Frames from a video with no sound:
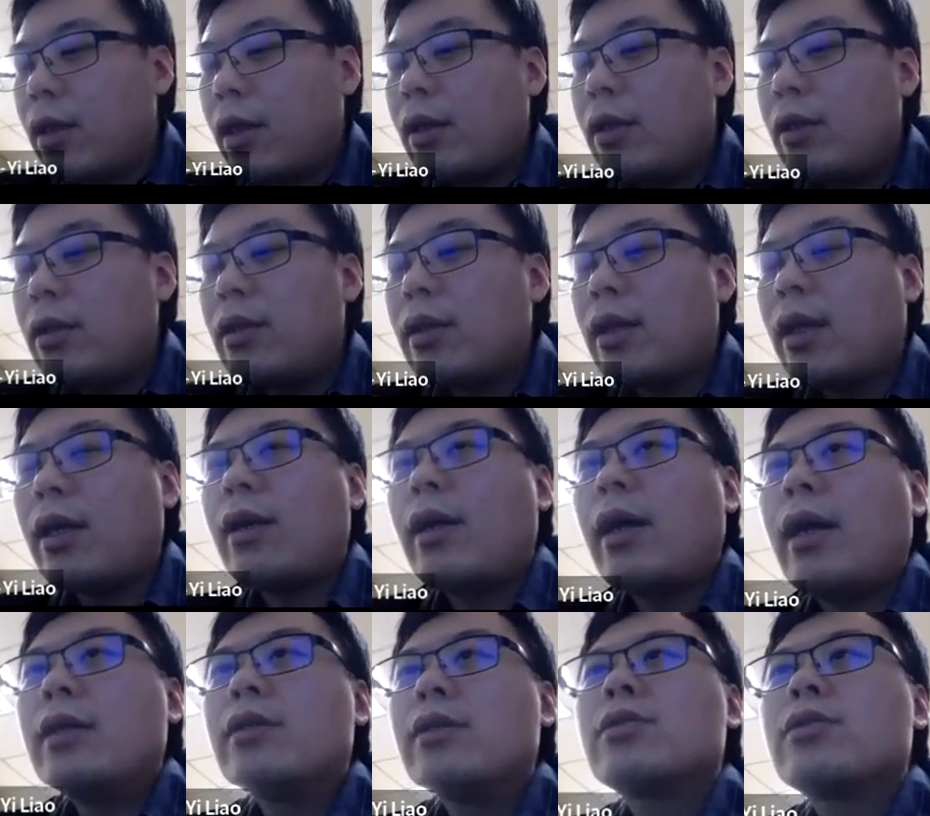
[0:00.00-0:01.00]
And now
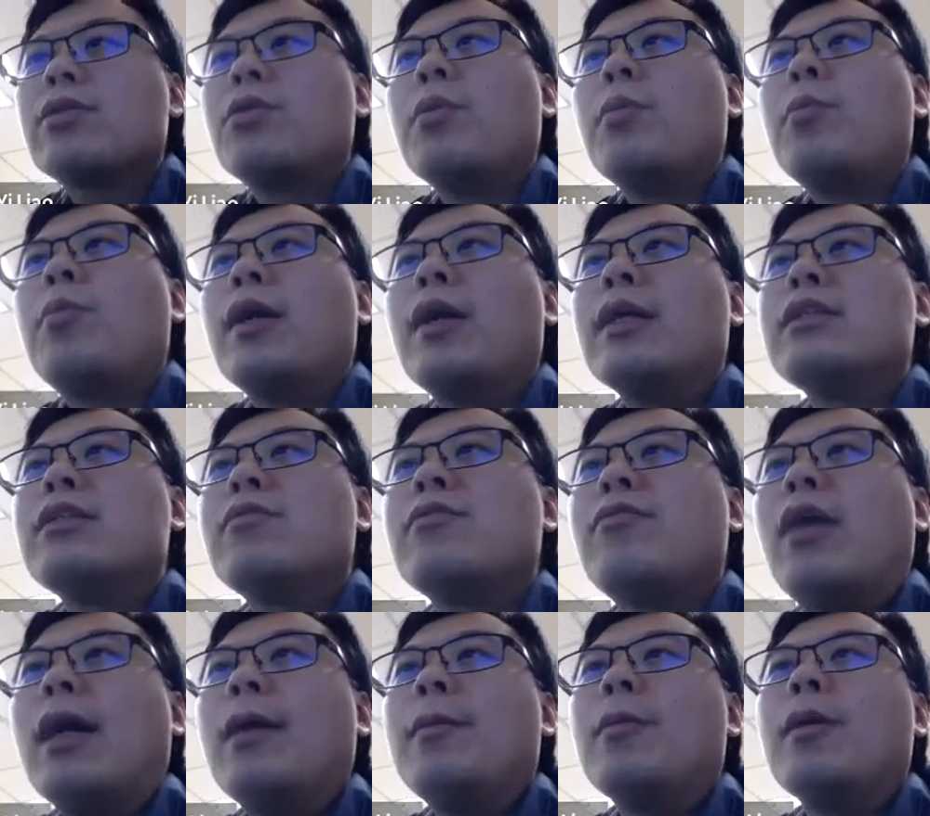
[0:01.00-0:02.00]
I just replace
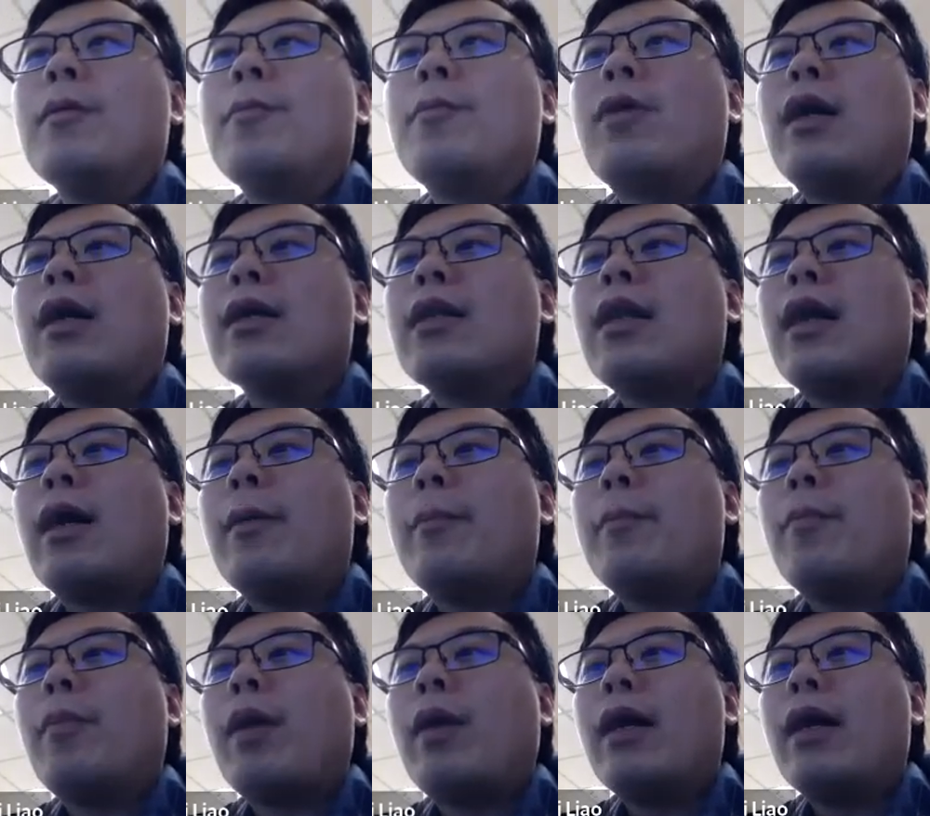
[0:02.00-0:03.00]
fiber
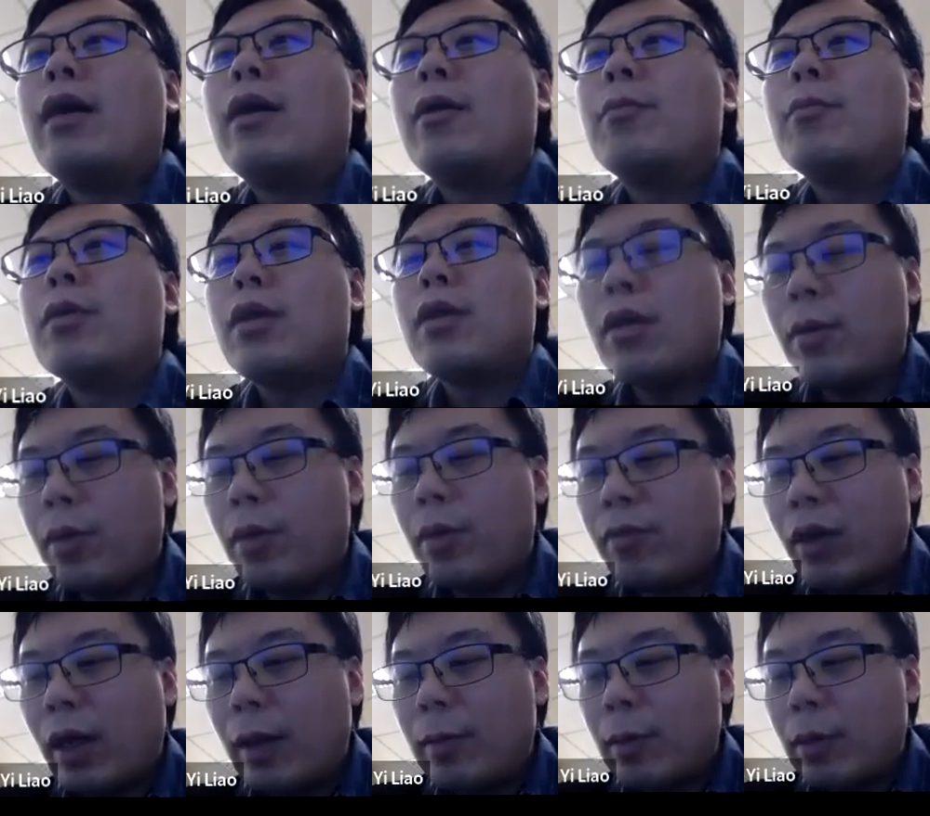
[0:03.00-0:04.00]
product by
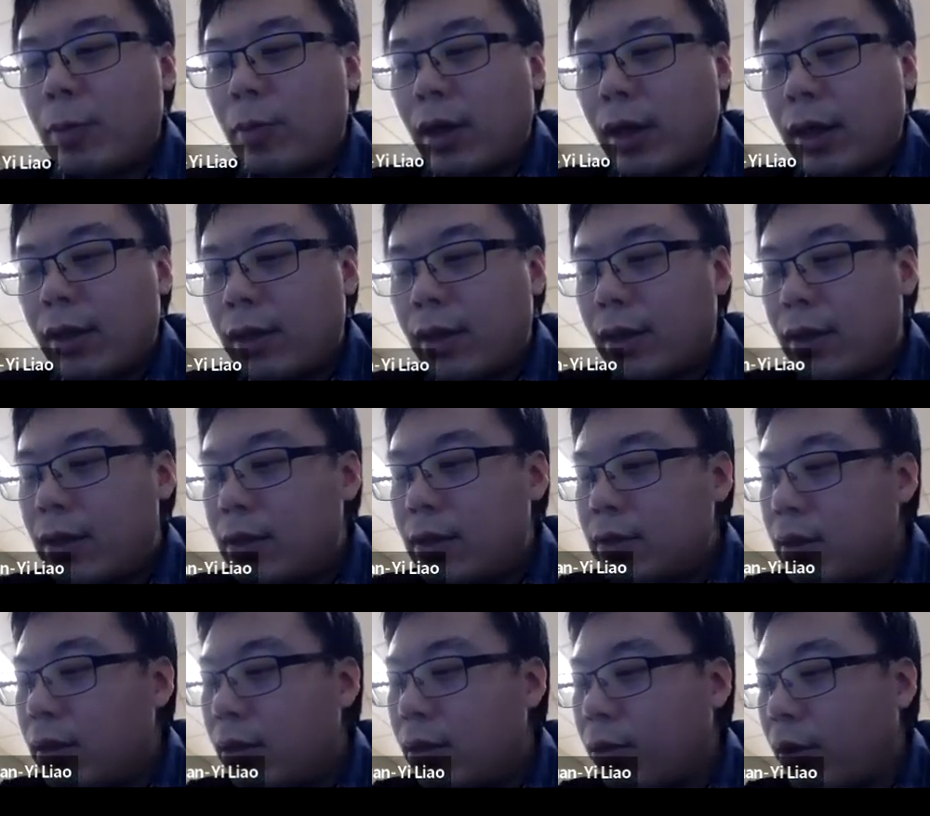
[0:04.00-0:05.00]
homotopy fiber product and
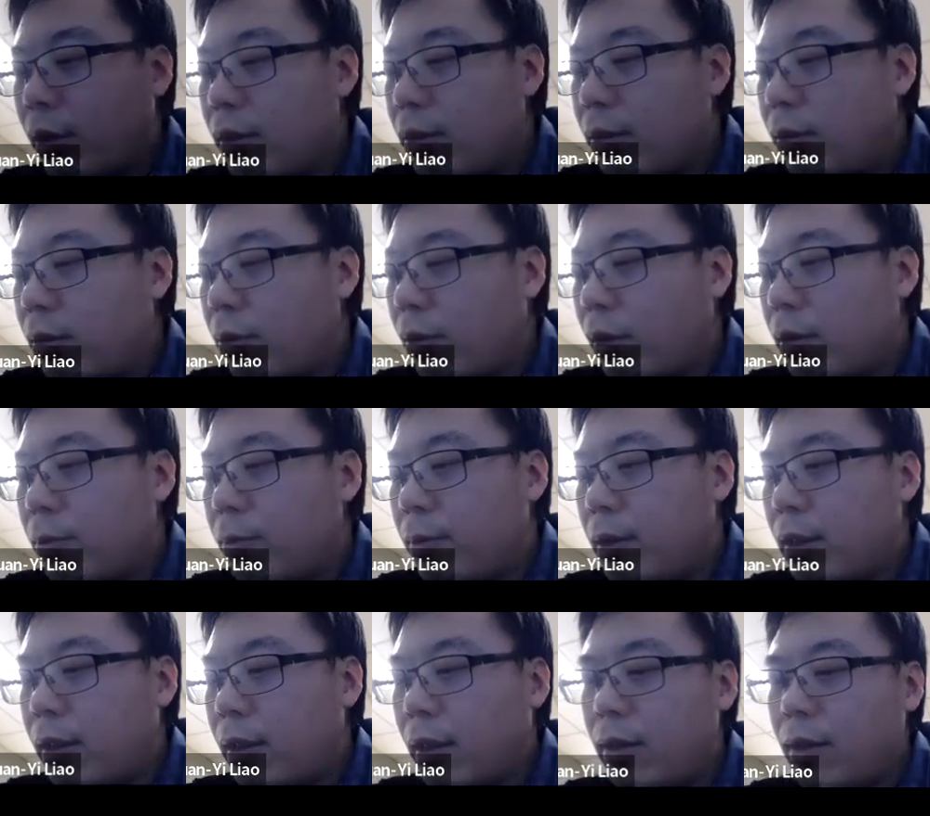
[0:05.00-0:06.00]
see what, what
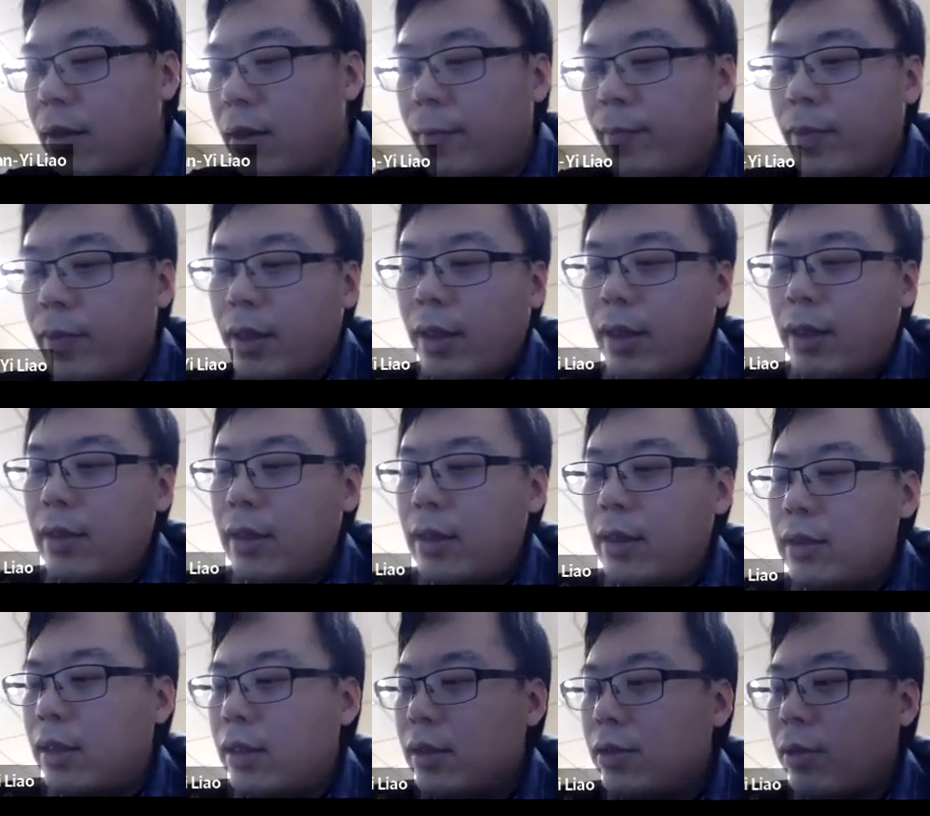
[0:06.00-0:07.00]
we get. And
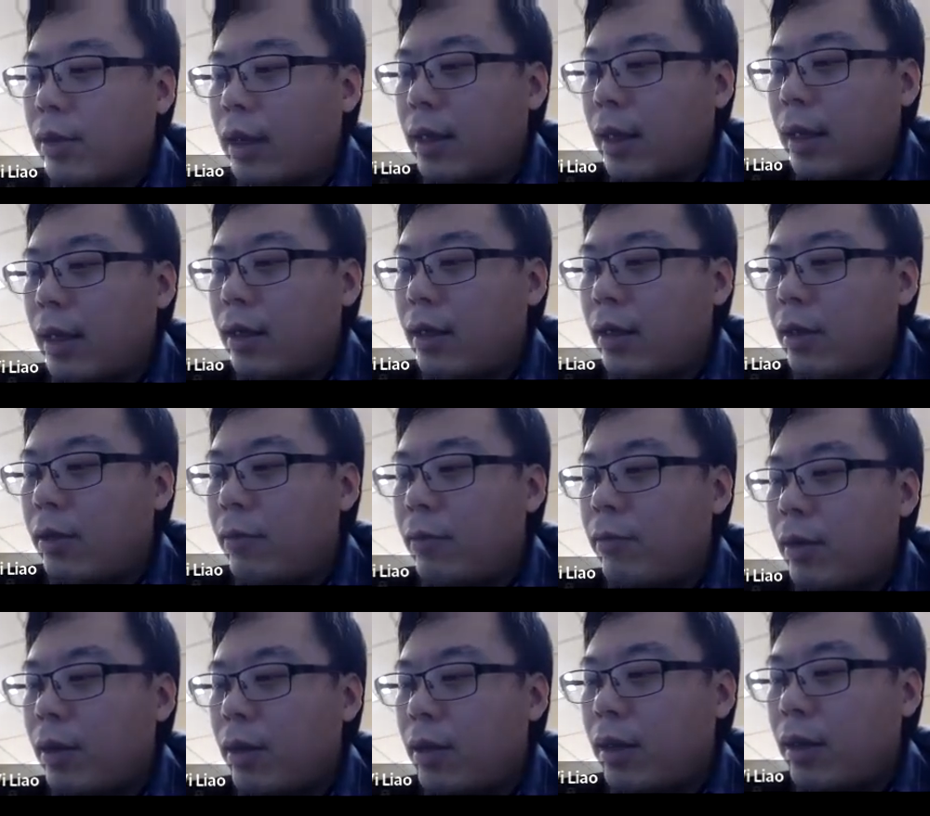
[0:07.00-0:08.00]
this is what I
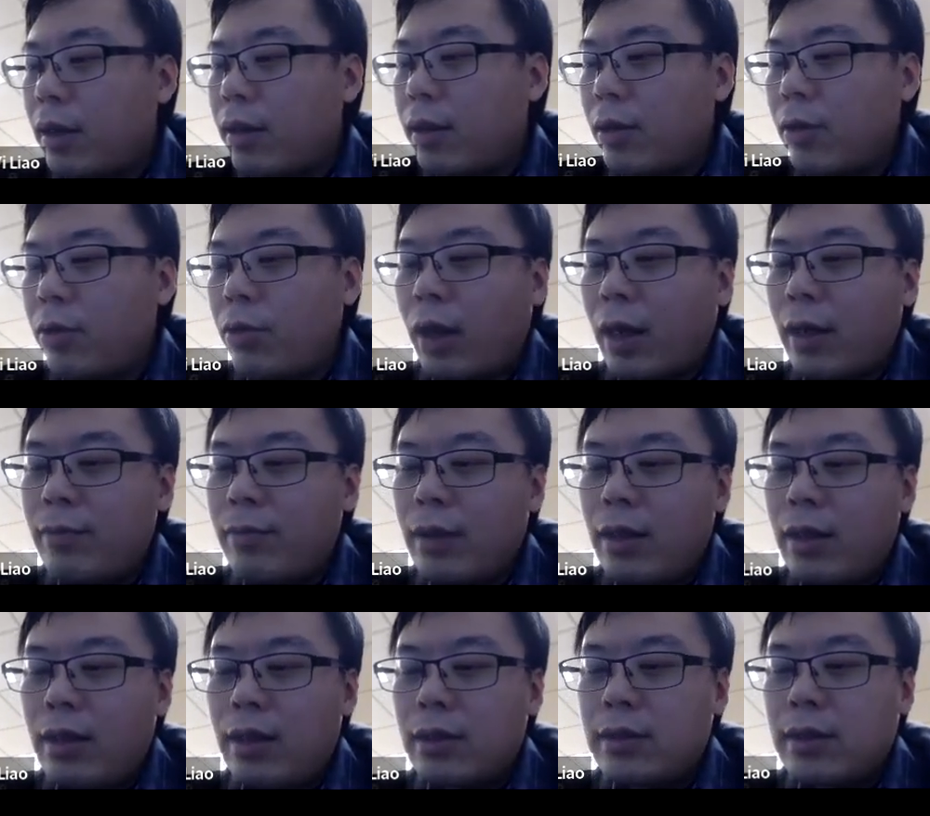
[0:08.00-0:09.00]
call the right
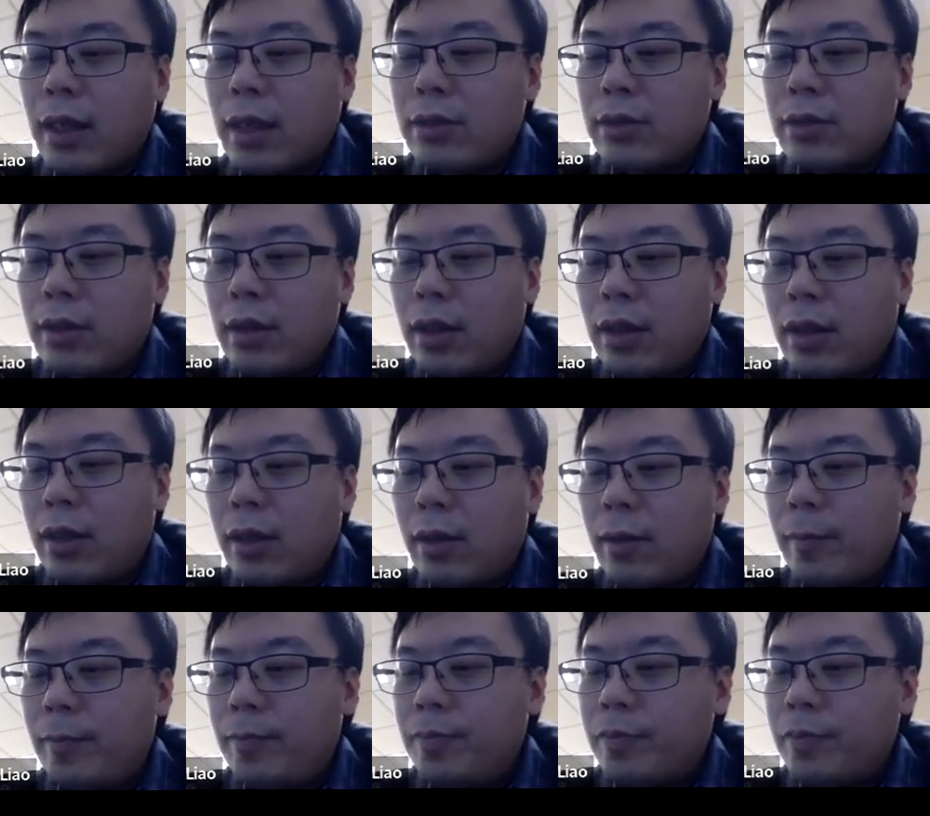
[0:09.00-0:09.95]
intersection here.